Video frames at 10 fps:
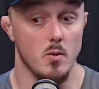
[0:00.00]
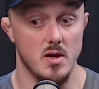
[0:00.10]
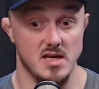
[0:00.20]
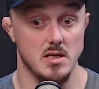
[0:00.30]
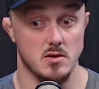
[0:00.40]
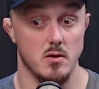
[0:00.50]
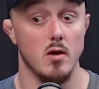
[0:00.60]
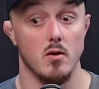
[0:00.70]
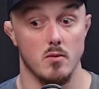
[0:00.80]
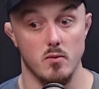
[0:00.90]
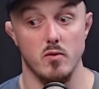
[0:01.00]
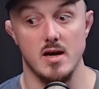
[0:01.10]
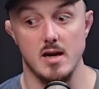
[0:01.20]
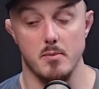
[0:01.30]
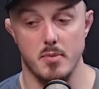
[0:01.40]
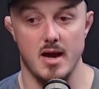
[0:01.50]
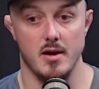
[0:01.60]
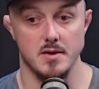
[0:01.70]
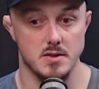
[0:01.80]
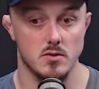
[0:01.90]
we need to
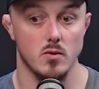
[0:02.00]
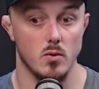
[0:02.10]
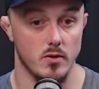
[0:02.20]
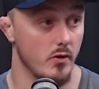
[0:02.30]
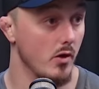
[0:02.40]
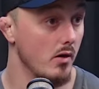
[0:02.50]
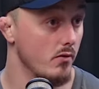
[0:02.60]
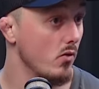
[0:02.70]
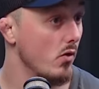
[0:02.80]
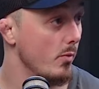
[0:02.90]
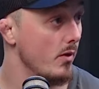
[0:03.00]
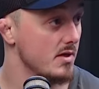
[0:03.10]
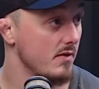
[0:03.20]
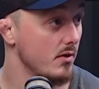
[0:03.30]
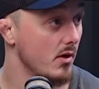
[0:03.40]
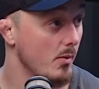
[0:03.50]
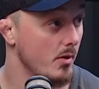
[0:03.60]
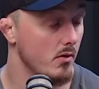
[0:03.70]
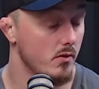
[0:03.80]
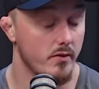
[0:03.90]
rebalance all of your other hormones after
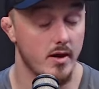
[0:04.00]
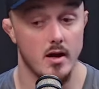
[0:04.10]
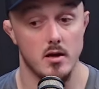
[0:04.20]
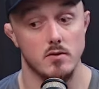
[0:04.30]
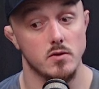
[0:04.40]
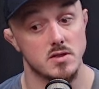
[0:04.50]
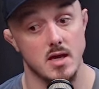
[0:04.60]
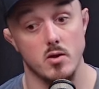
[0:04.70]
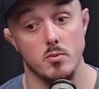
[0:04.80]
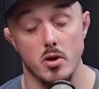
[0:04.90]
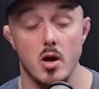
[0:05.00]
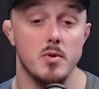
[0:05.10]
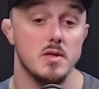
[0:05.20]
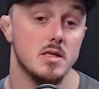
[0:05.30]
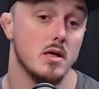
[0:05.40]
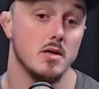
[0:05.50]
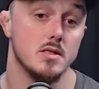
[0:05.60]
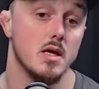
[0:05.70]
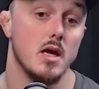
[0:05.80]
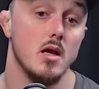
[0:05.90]
coming off of it. And if you're staying on permanent
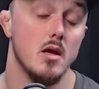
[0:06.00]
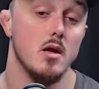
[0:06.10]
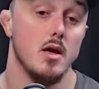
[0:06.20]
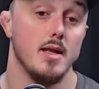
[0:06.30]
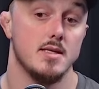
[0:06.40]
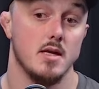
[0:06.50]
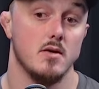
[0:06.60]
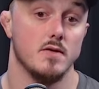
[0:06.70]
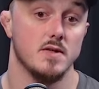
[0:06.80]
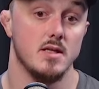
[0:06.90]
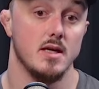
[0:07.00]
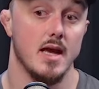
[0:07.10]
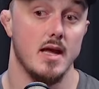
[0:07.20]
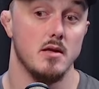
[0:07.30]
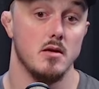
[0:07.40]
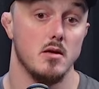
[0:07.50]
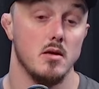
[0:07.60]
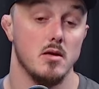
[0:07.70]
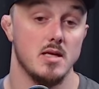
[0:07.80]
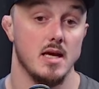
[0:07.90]
TRT, it's then obviously, again,
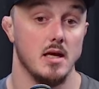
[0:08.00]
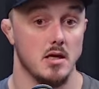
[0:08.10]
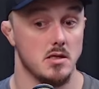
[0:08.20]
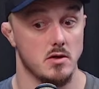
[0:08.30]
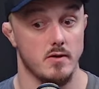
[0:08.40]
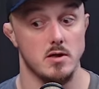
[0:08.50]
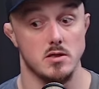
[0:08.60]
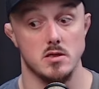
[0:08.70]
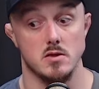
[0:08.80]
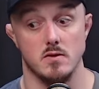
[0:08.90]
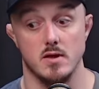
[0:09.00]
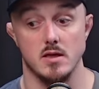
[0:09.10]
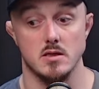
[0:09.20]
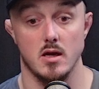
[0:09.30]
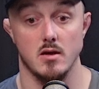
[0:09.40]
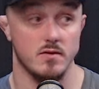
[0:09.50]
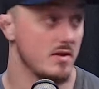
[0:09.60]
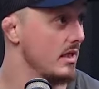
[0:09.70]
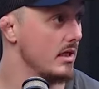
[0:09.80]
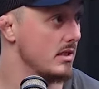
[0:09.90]
taking considerations of things like
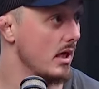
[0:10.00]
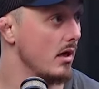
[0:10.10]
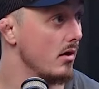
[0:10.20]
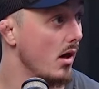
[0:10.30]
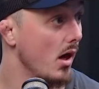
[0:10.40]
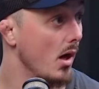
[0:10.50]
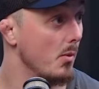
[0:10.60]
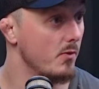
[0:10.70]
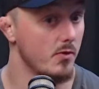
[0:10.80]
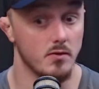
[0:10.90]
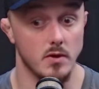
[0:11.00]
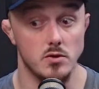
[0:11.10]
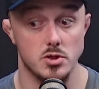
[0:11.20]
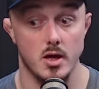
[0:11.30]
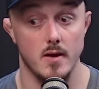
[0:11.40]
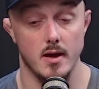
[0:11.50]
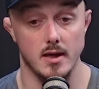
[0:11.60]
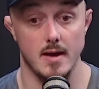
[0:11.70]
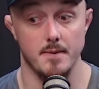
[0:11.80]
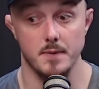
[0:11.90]
fertility for the future.
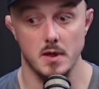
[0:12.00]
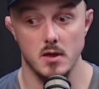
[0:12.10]
Again,